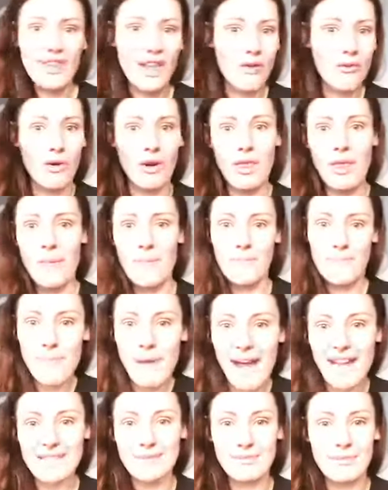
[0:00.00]
one of the
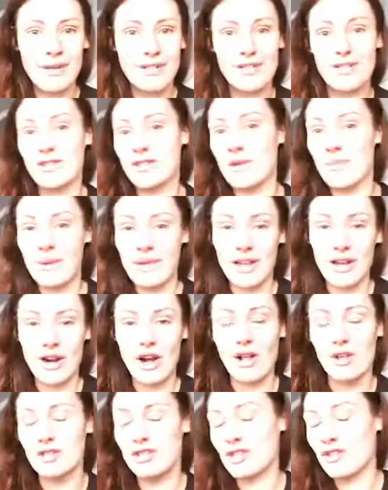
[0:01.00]
best presents can be that
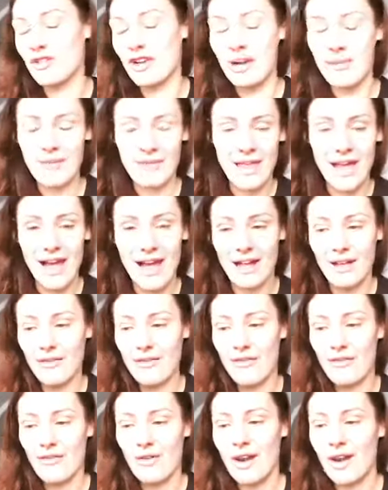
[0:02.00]
collagen cream and that
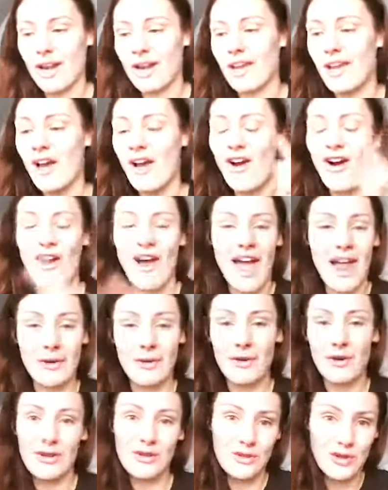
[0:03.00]
alpha-e or
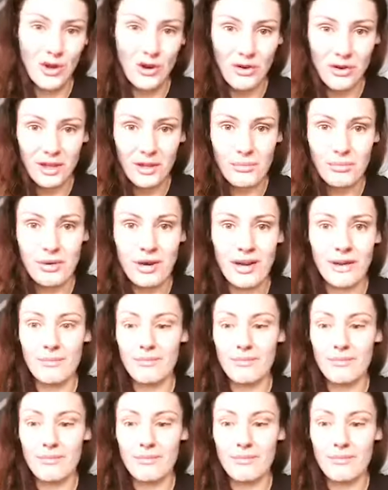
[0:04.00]
anyone who's currently pre